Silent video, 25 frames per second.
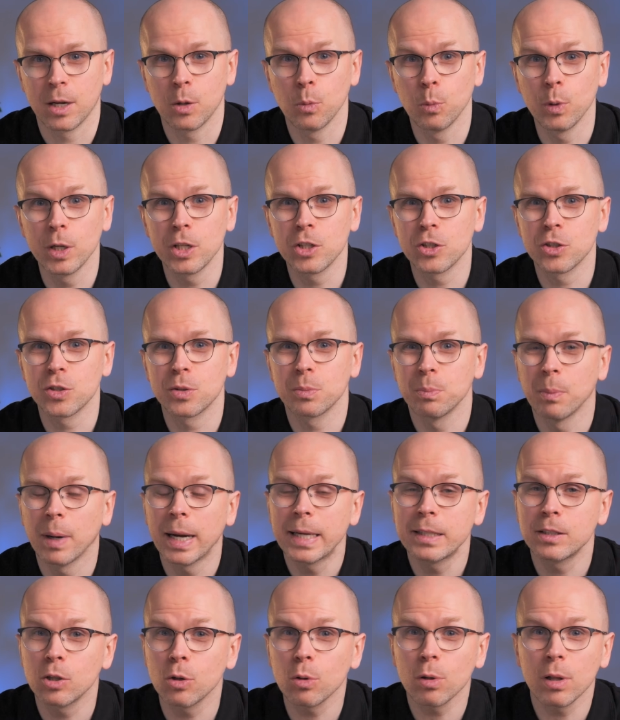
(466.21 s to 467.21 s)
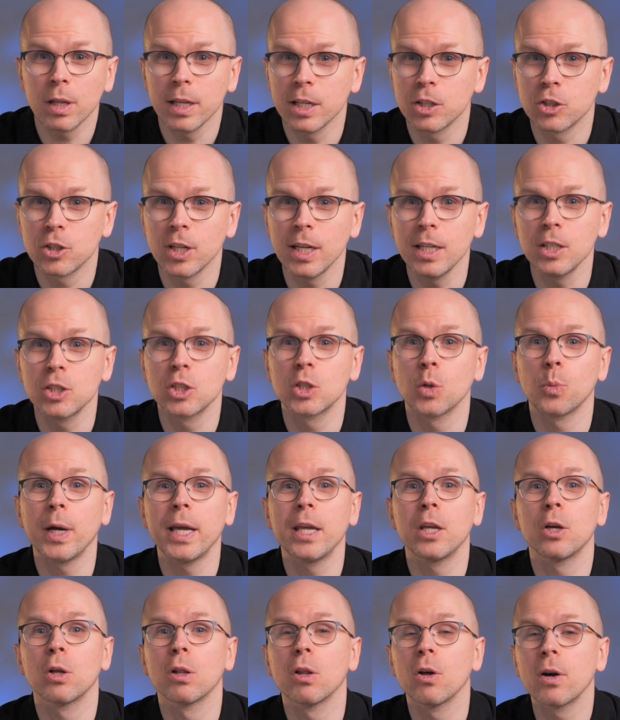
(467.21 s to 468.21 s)
which might totally change the way
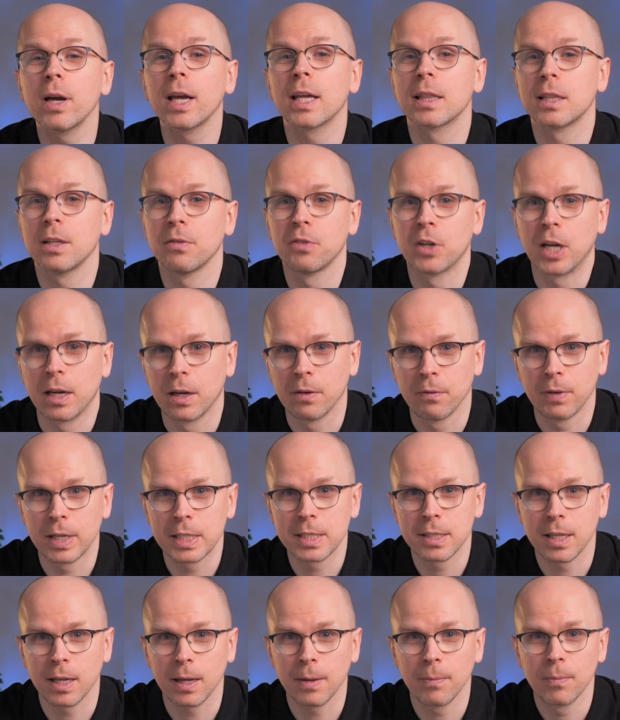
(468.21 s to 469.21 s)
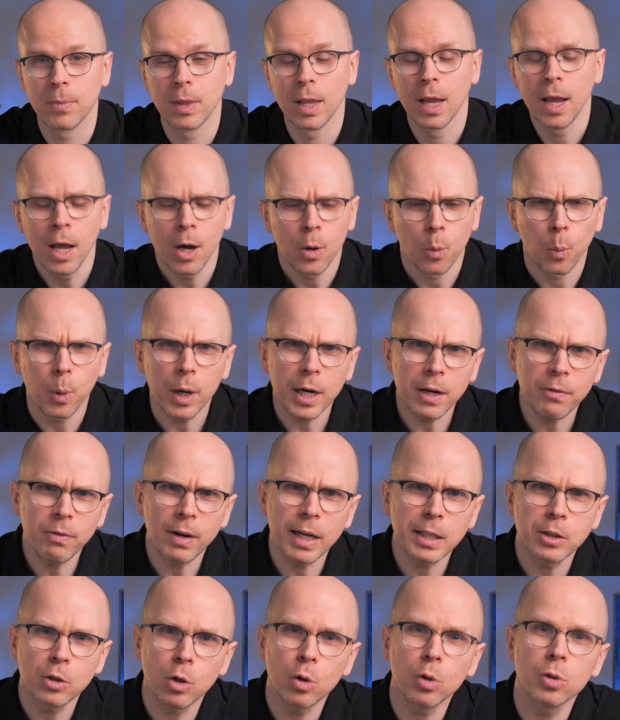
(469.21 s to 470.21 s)
you look at dividend investing. What if I
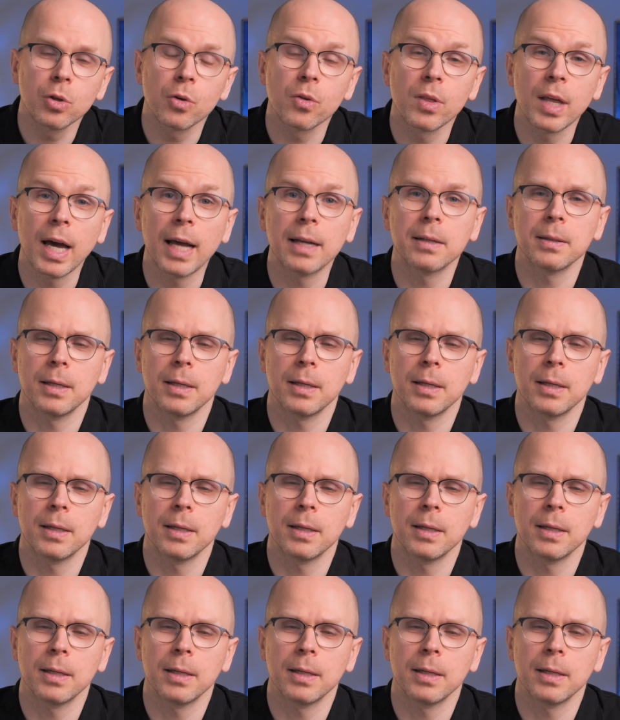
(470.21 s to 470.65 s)
told you that